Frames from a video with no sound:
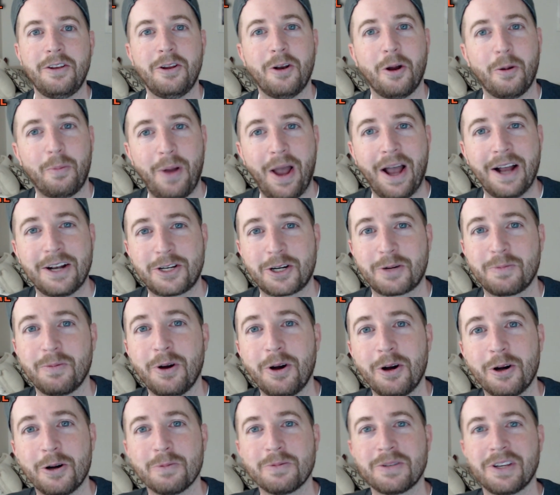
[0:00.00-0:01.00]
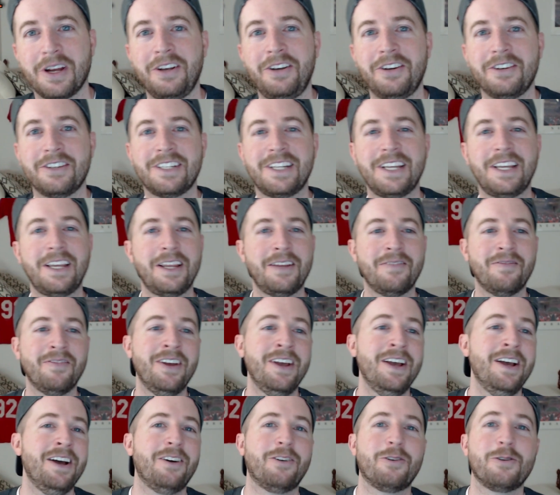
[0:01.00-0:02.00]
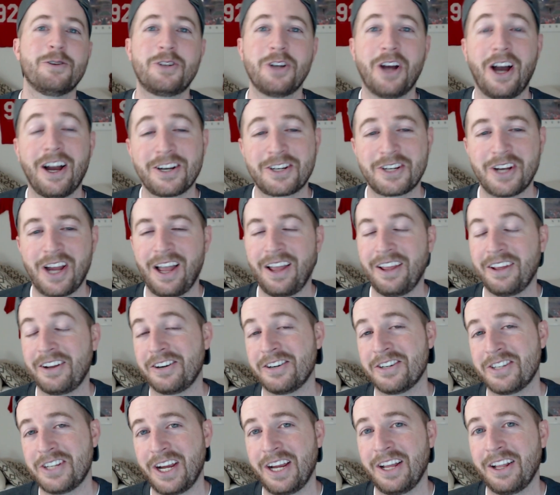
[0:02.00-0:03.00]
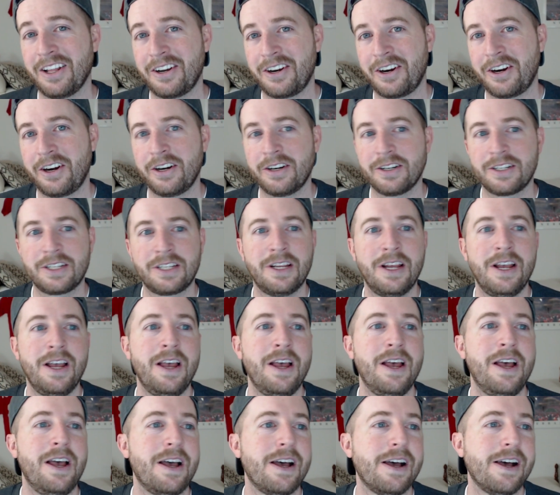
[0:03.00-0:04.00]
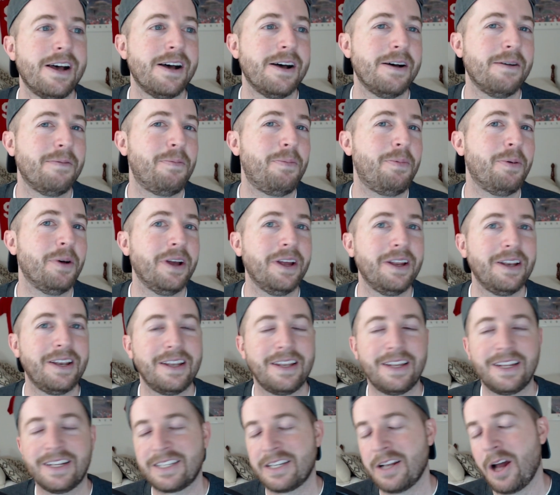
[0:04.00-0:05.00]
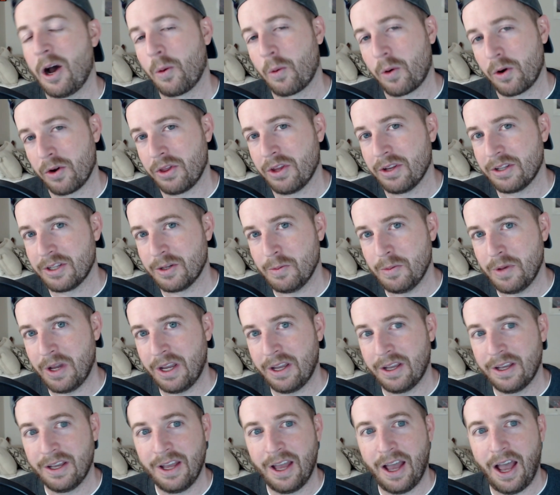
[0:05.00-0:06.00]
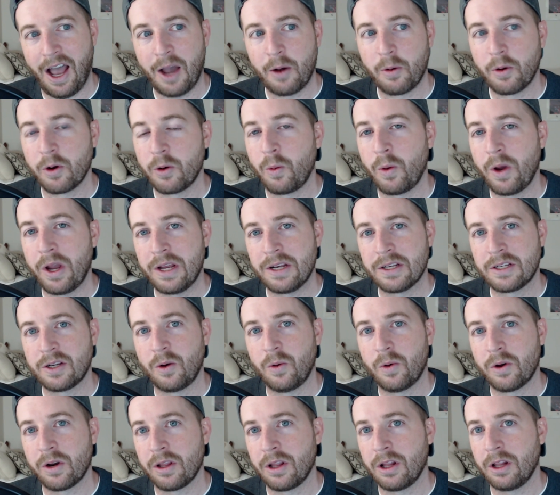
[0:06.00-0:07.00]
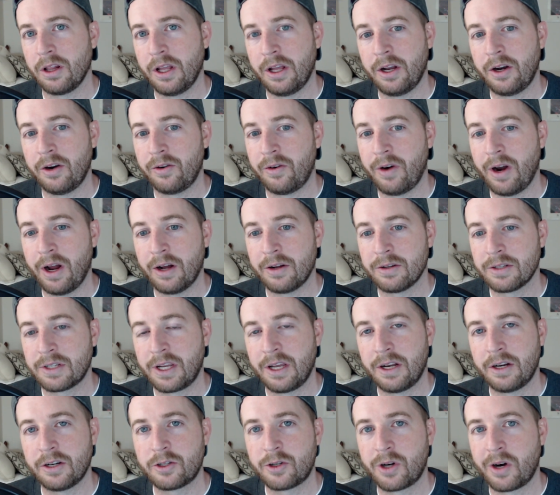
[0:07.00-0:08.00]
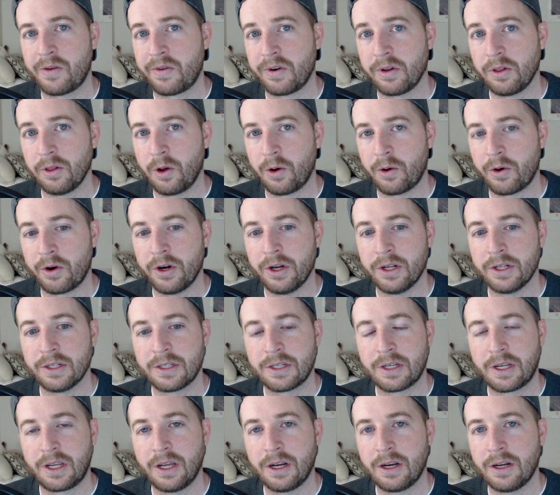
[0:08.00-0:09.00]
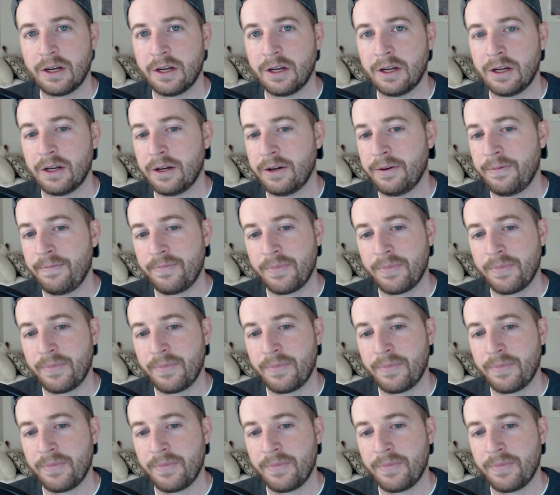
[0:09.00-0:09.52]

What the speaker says: Patrick Mahomes on your team, or Josh Allen or Jalen Hurts. But it's not worth it to me. I would wait until one of the later rounds, get a Trevor Lawrence, get a